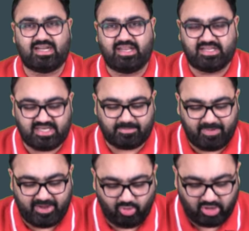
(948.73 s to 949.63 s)
strategic
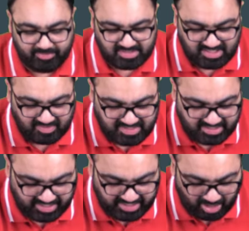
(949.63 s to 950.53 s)
petroleum reserves
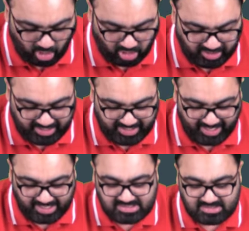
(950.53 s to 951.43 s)
that India already
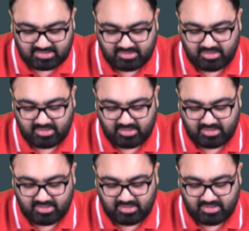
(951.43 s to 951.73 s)
has.